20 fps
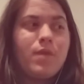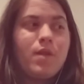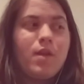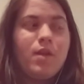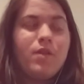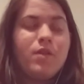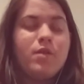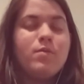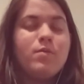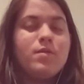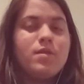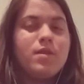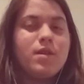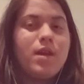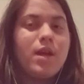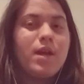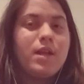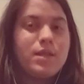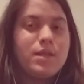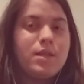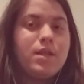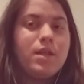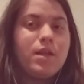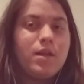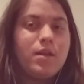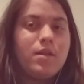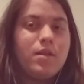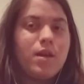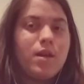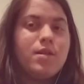think it was
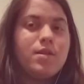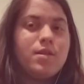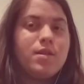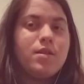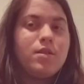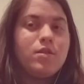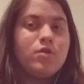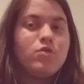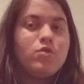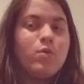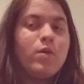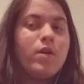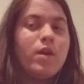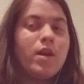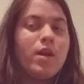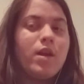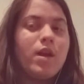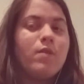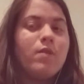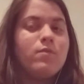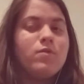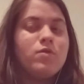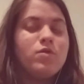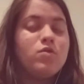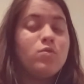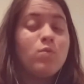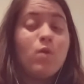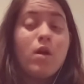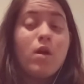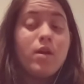19 or 20, and I was
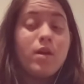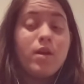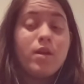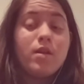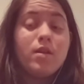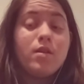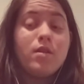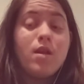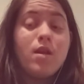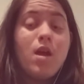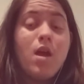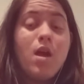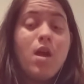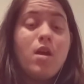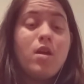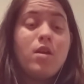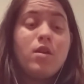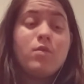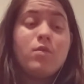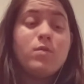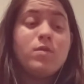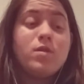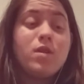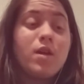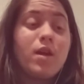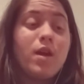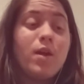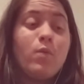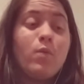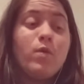just walking, and it was
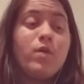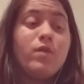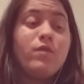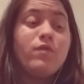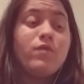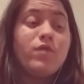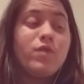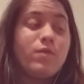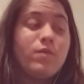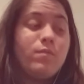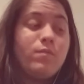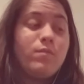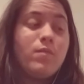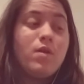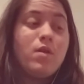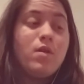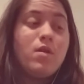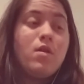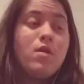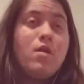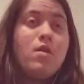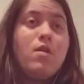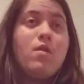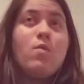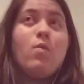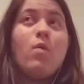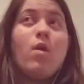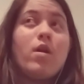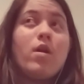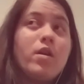like I went from
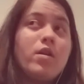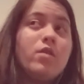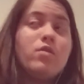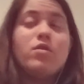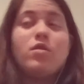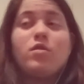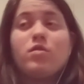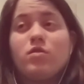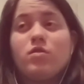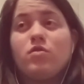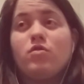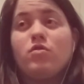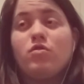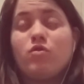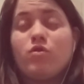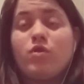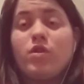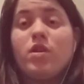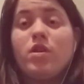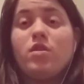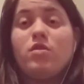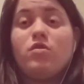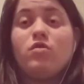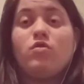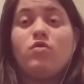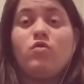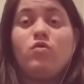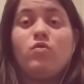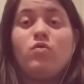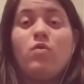walking across the street
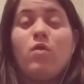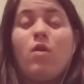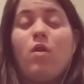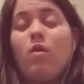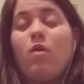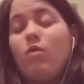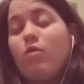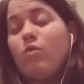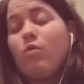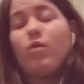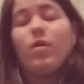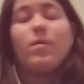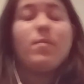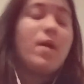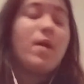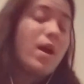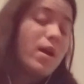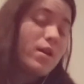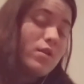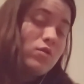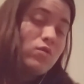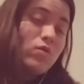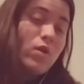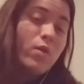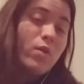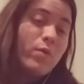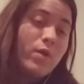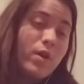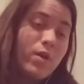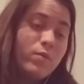to all the way back to
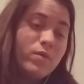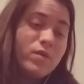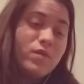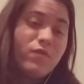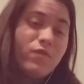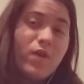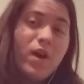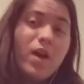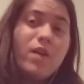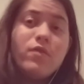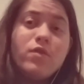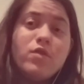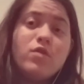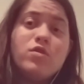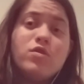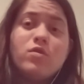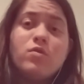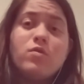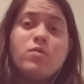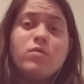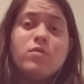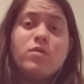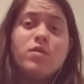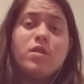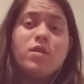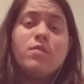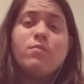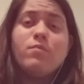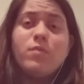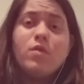when I was 5 years old,
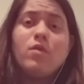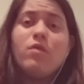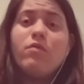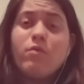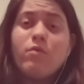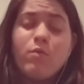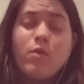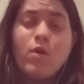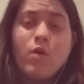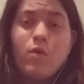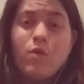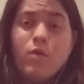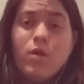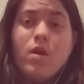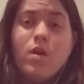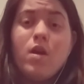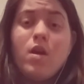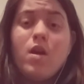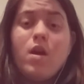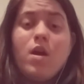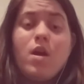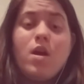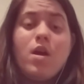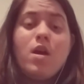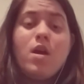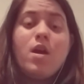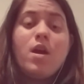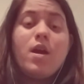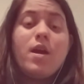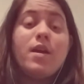in the middle of the road,
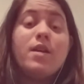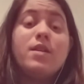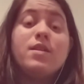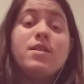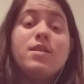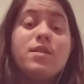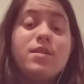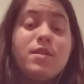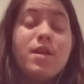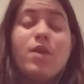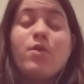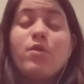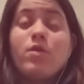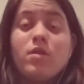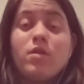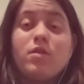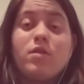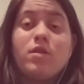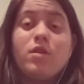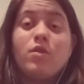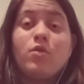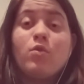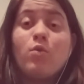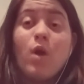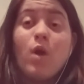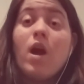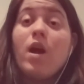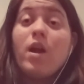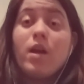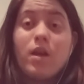hysterically
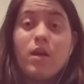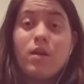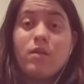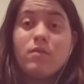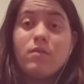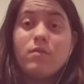crying.